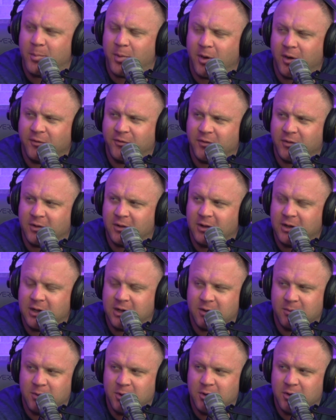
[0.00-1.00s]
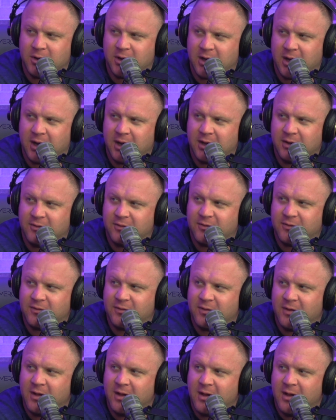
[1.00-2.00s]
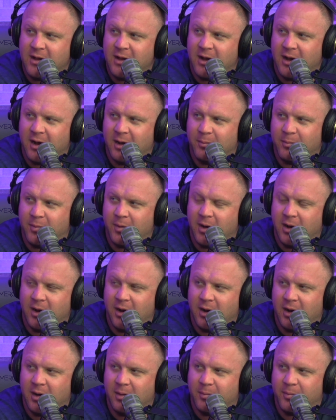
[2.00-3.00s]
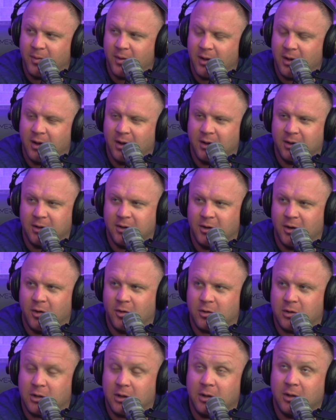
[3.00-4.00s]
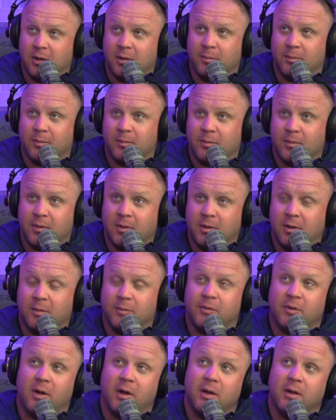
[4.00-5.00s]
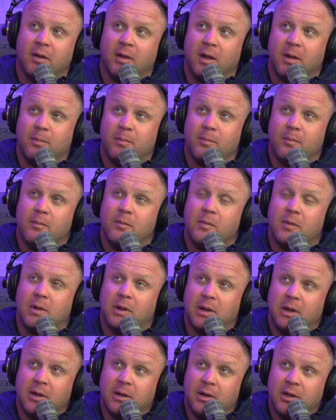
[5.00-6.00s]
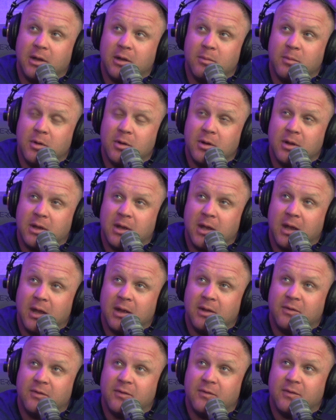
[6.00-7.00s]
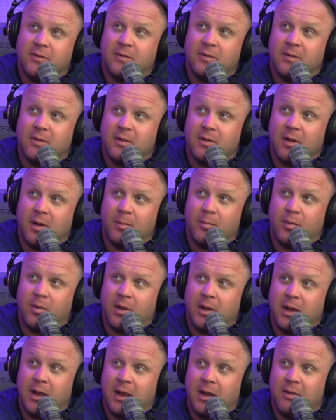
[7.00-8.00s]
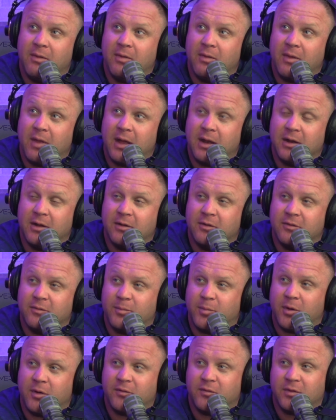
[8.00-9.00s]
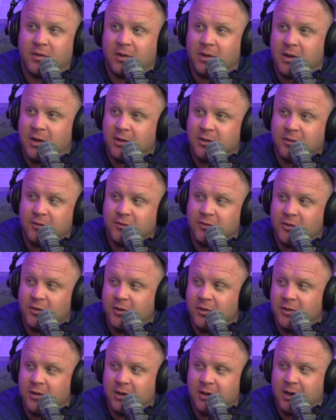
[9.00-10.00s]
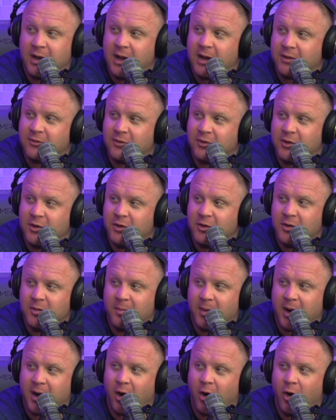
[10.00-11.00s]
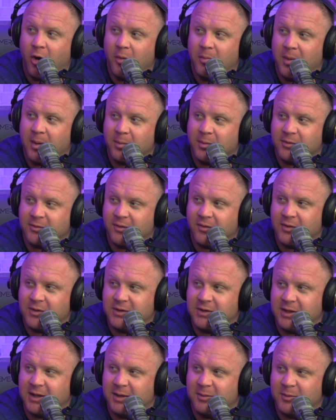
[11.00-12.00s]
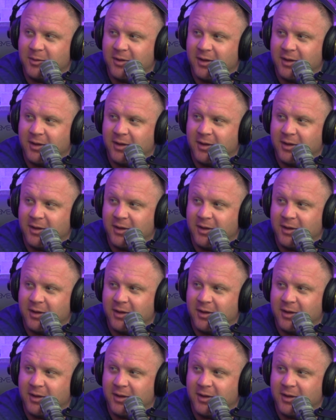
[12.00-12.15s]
Perfectly communicates, a, a, a, a, you know, um, I'm sorry, like clearly communicates a plan that is perfectly understood and executed by all members of the team.